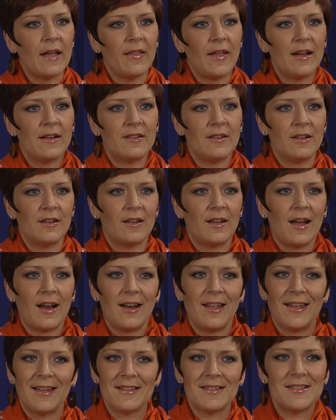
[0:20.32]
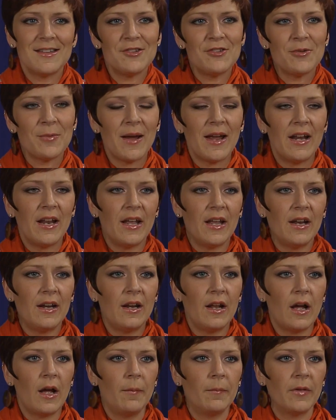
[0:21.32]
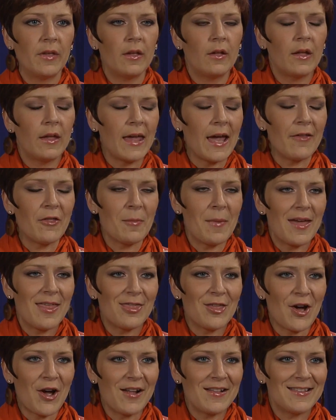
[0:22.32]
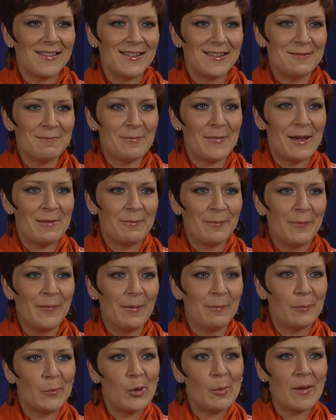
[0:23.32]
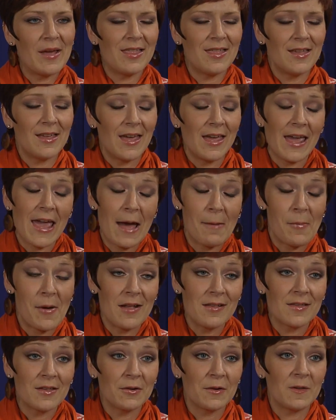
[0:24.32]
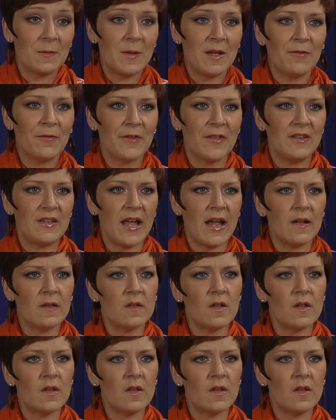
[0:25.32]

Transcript: I like to kind of get situated, gather my thoughts, and put my thinking cap on, so to speak, for the day.